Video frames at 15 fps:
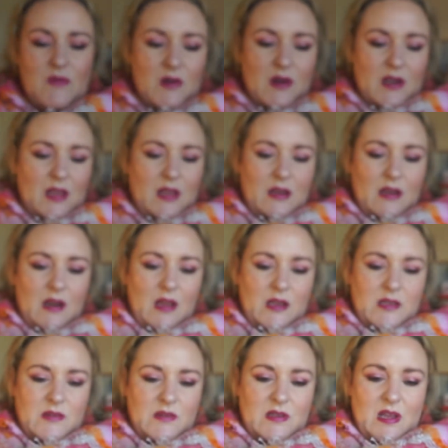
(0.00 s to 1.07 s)
one in a
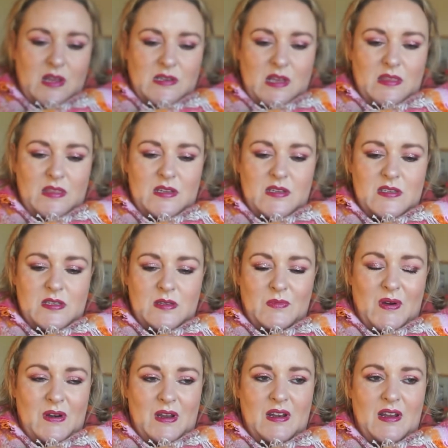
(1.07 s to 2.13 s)
lighter shade and this
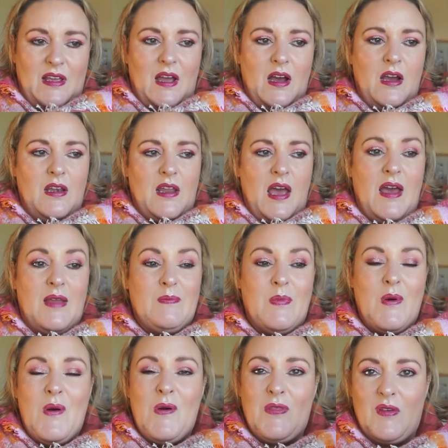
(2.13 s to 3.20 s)
one, and I kind of had
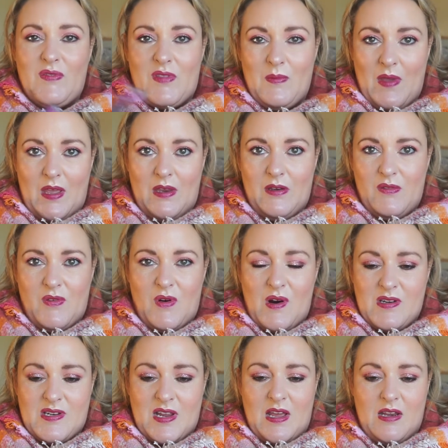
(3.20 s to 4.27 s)
both of them in for
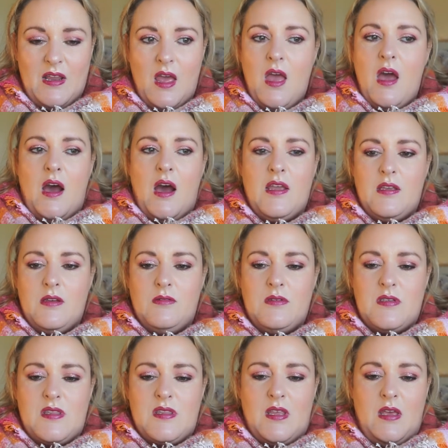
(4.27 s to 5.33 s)
Jen. I
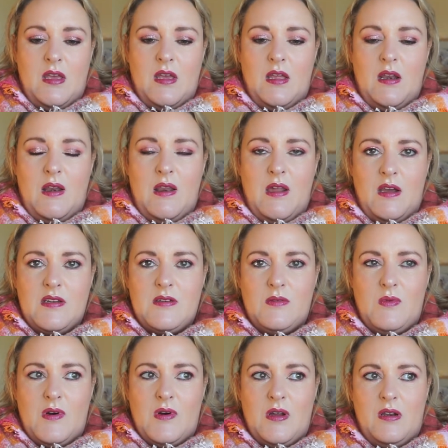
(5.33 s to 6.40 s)
used the lighter
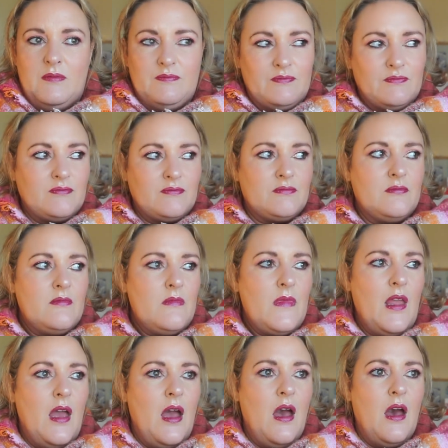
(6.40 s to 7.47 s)
one
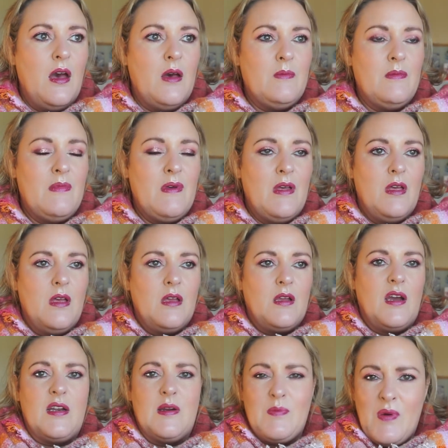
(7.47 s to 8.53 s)
kind
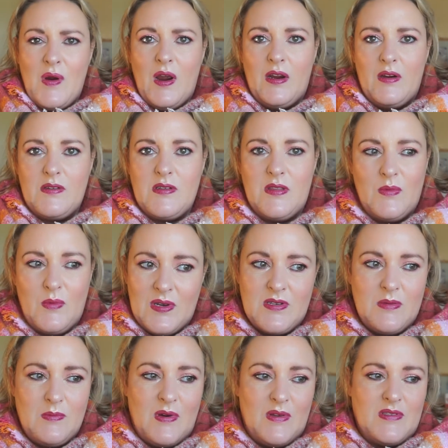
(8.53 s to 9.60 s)
of prior to the
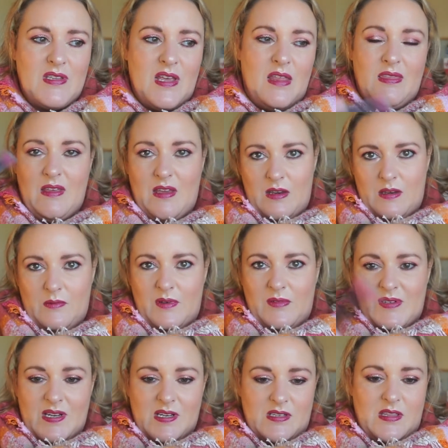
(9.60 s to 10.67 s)
winter months and then
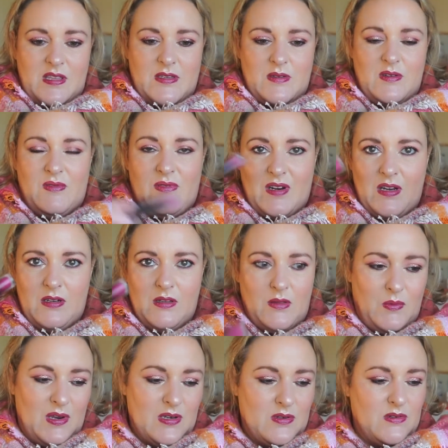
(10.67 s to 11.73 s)
moved on to this one for kind of the
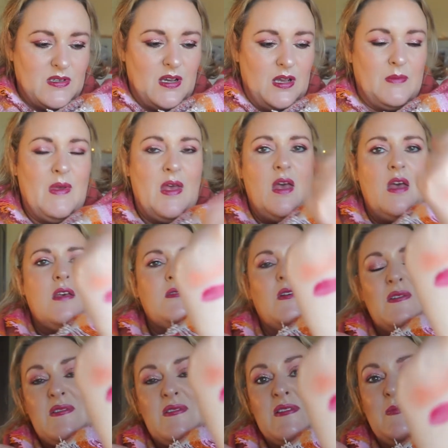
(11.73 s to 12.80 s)
winter time. So
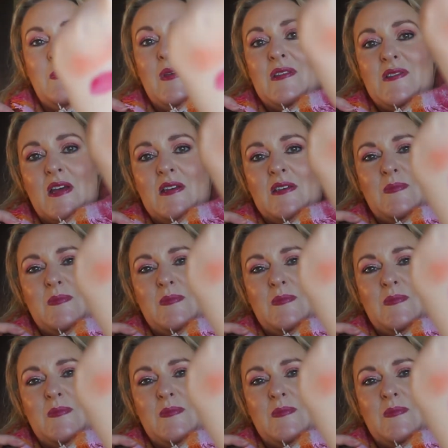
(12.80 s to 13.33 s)
Jen